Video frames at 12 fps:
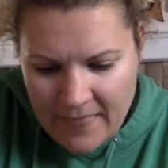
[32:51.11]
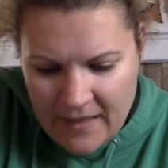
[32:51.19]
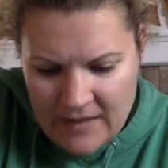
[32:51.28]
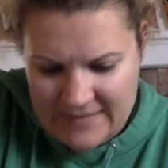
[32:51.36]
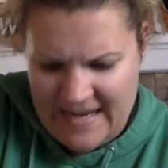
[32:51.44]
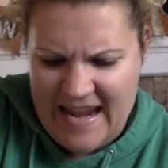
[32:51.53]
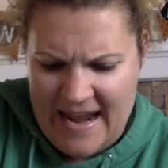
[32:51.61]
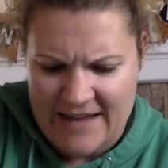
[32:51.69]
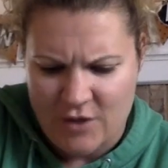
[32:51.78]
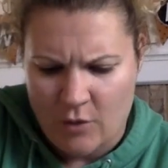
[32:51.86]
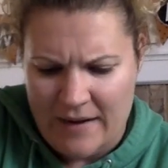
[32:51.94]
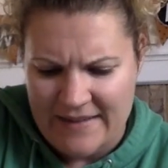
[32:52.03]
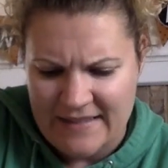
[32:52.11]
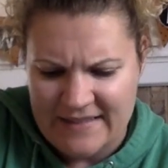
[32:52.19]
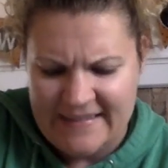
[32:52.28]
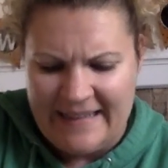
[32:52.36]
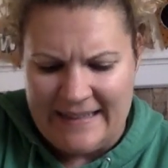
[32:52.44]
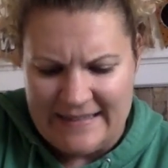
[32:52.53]
Well, he had no right to
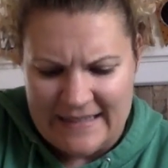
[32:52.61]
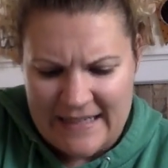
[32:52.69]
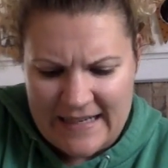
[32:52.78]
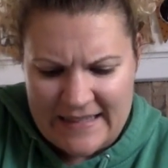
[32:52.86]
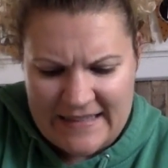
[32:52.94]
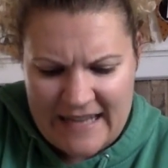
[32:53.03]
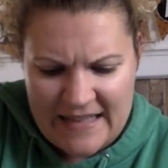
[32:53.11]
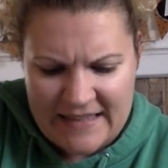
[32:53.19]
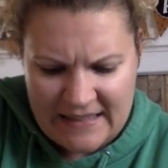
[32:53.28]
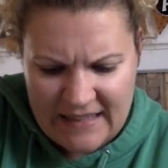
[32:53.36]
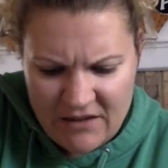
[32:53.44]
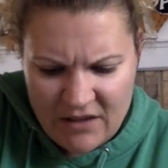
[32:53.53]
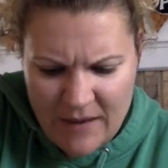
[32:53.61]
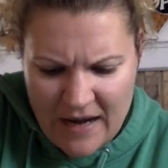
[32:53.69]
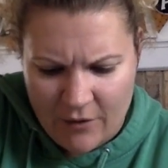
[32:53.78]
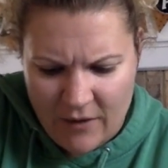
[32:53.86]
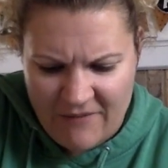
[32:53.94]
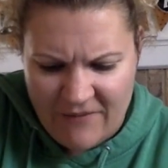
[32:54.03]
sell it. It stands clear in my
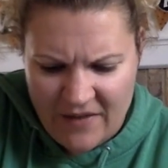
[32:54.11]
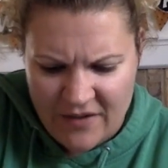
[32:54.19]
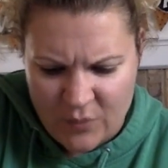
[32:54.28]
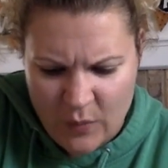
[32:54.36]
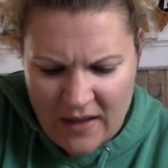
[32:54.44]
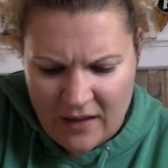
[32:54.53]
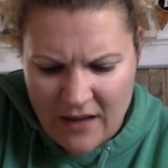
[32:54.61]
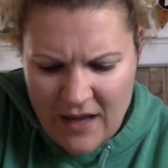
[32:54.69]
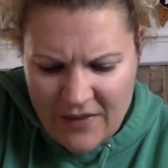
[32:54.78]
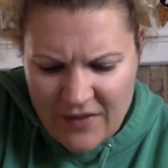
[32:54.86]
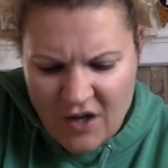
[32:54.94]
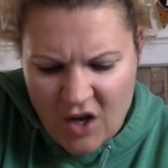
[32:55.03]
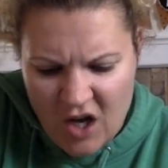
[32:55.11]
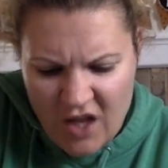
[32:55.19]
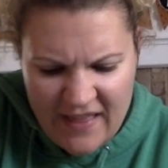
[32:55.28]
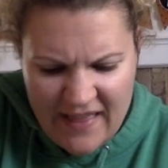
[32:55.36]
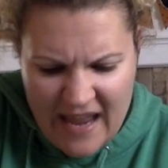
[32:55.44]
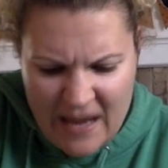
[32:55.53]
grandfather's will that all
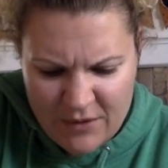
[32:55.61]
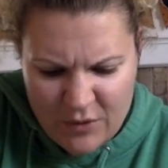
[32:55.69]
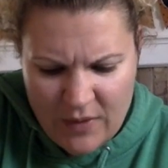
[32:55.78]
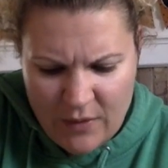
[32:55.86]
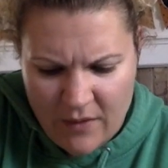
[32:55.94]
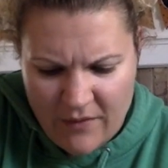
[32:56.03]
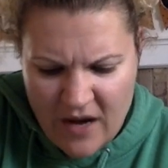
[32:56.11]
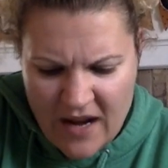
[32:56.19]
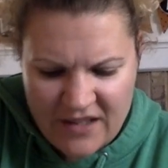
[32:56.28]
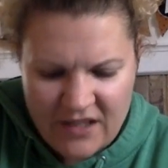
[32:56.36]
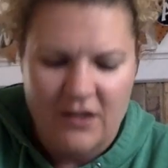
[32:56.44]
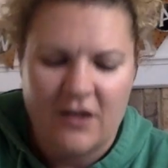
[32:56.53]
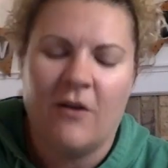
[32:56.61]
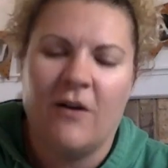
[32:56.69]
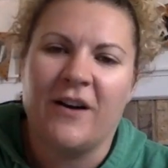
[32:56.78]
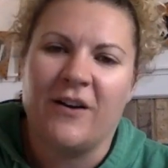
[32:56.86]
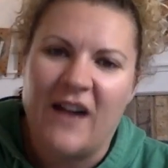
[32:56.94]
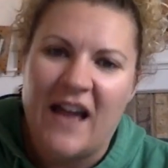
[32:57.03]
the land between the river and
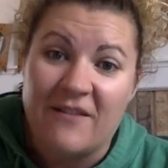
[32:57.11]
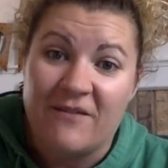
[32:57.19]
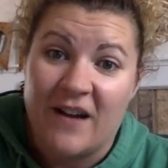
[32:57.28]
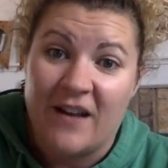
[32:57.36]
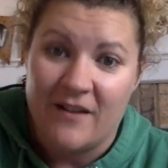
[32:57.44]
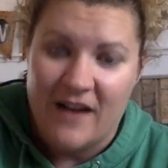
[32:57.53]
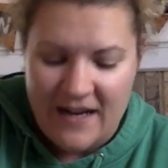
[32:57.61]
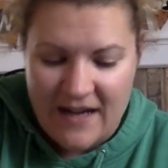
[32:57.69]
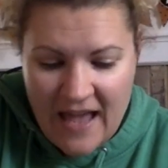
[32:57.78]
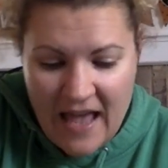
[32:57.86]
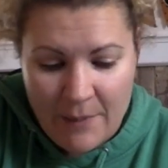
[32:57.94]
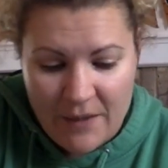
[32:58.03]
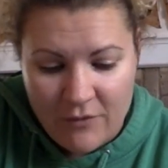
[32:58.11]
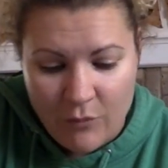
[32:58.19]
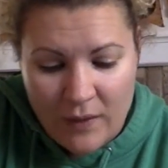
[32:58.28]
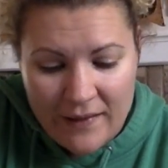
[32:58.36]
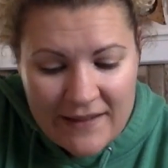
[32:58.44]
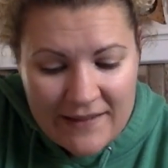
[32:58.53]
your grandfather had a habit of
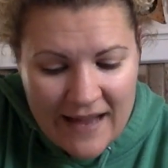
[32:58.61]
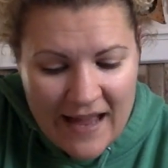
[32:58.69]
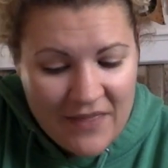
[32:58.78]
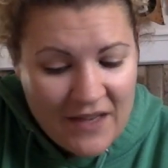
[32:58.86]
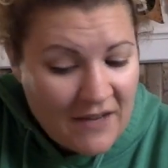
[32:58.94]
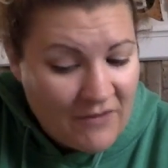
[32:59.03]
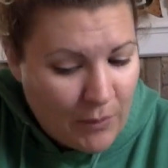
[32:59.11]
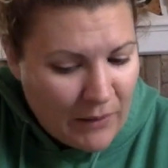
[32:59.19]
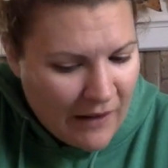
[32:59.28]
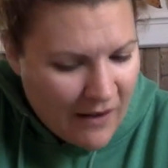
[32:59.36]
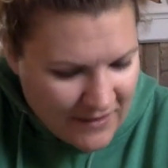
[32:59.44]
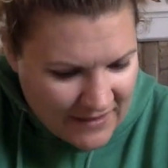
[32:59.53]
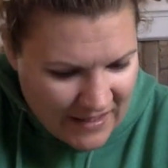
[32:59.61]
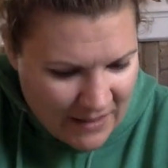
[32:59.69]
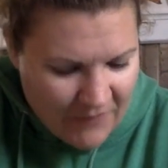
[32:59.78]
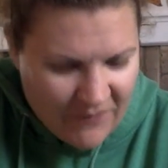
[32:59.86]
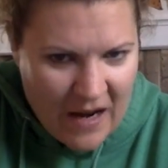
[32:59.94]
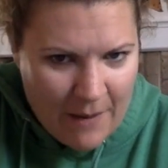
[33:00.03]
willing land that never belonged to him,
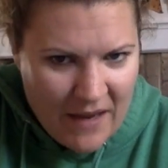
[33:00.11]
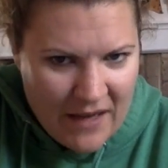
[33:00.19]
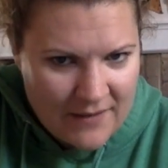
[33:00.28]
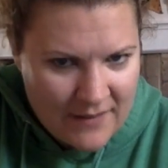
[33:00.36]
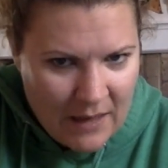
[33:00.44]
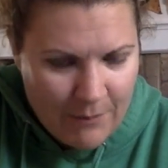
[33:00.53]
if I may say